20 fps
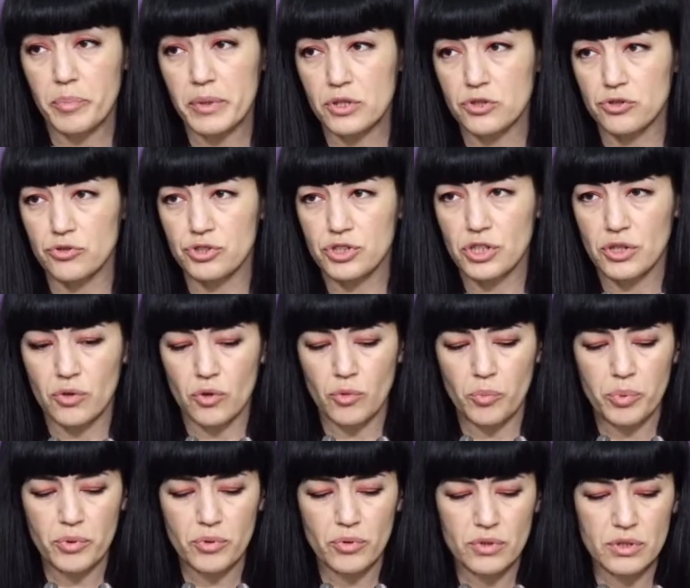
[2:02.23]
And we'll
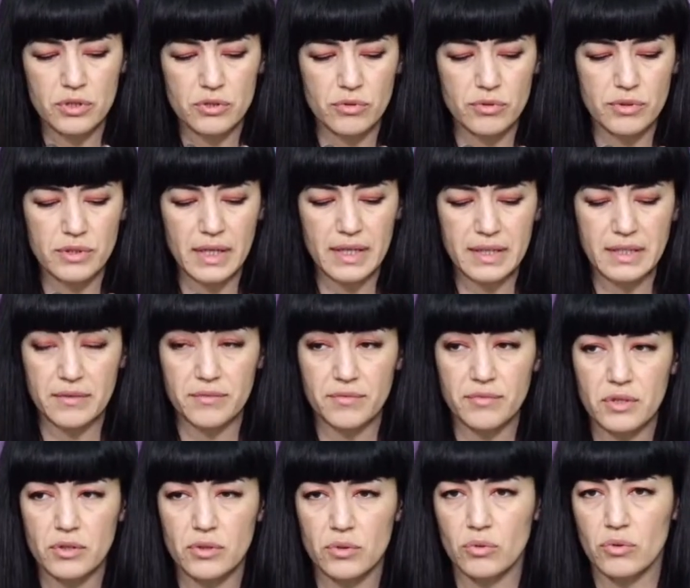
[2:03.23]
speak firstly of
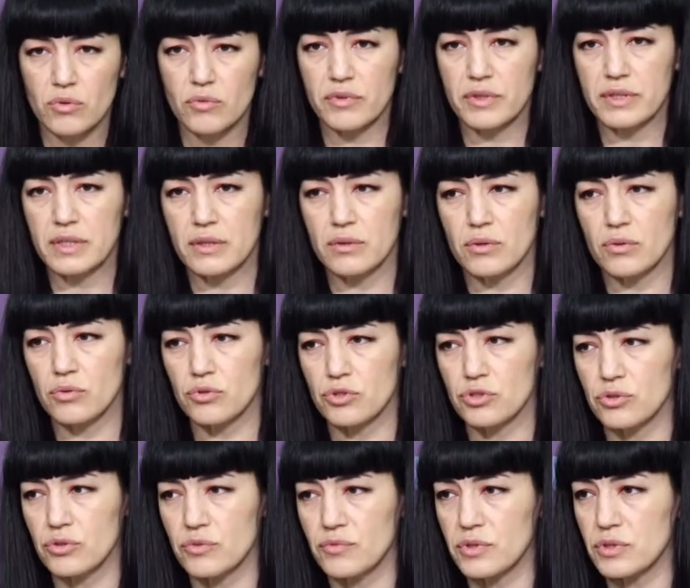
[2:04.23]
the results of
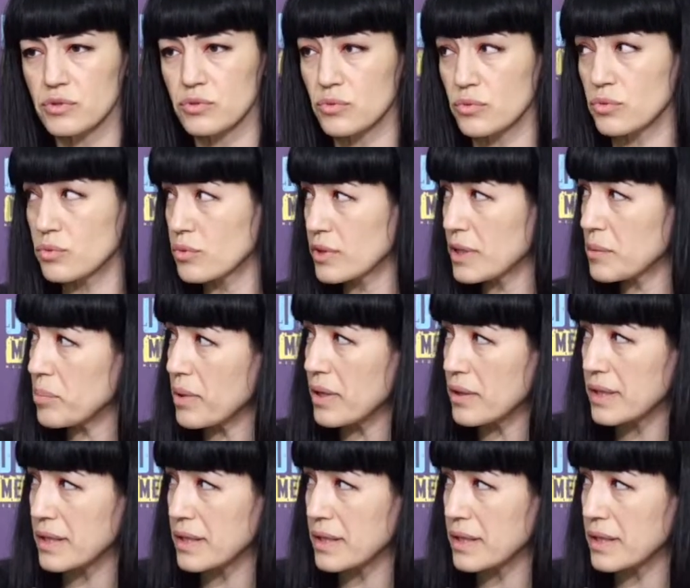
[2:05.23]
renewal of